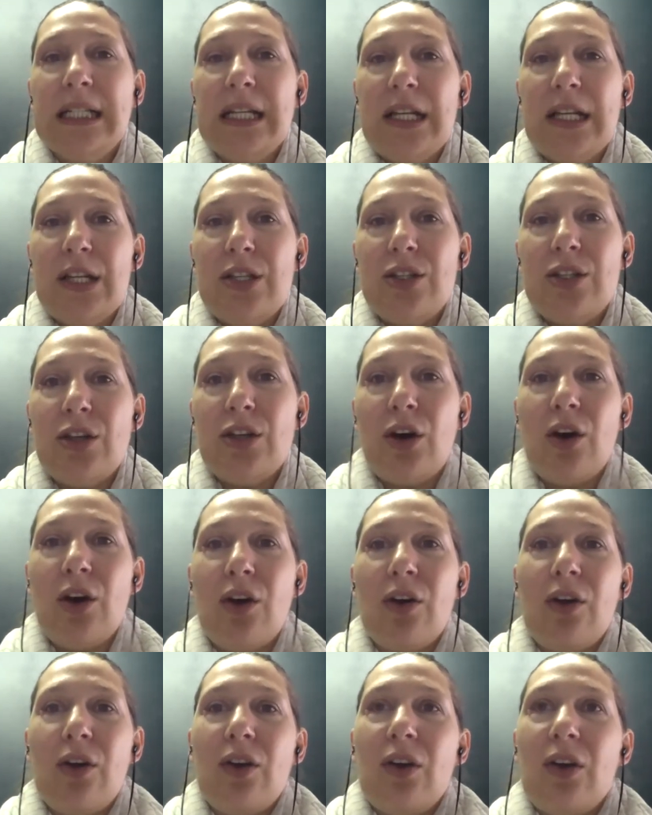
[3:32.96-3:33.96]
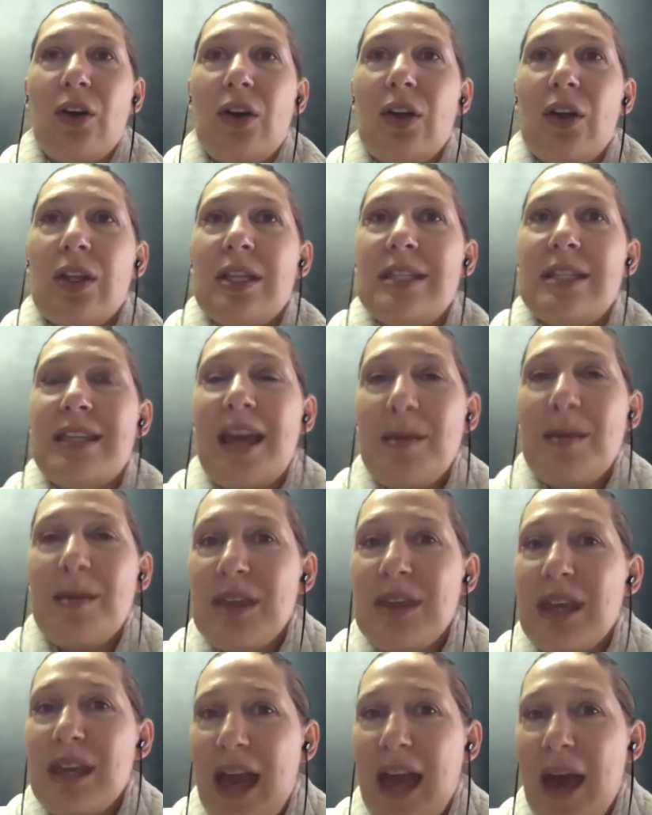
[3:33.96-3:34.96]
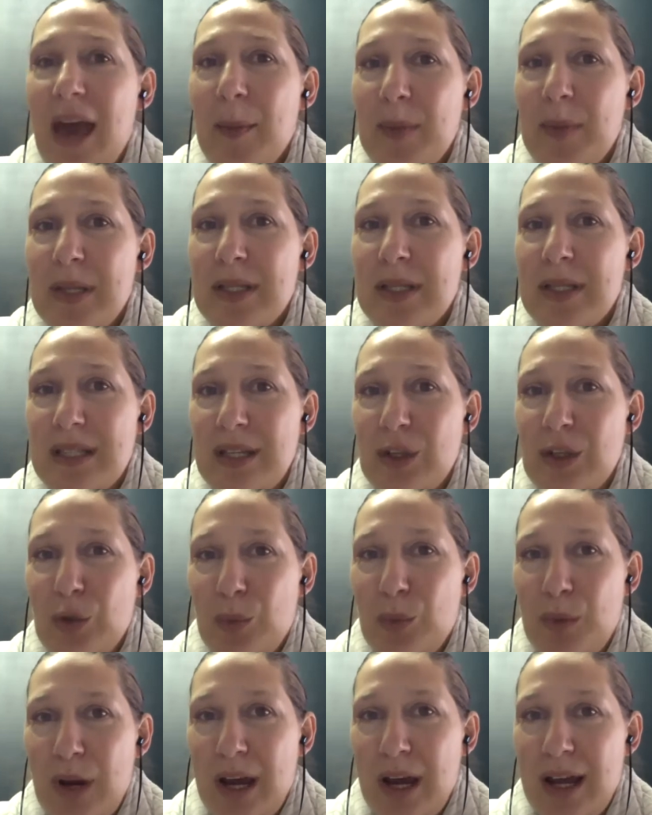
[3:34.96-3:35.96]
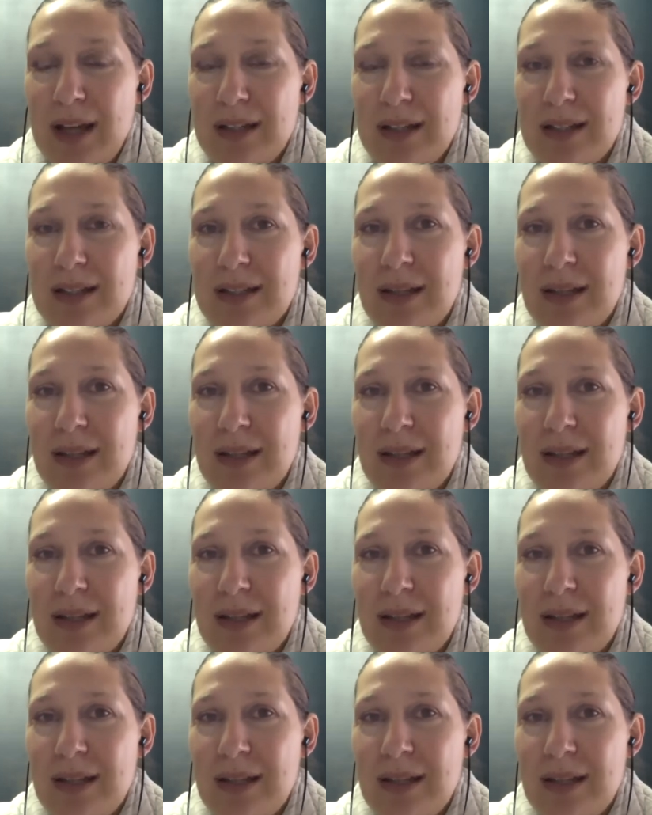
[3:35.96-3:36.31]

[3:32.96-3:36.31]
So same thing happens in your brand.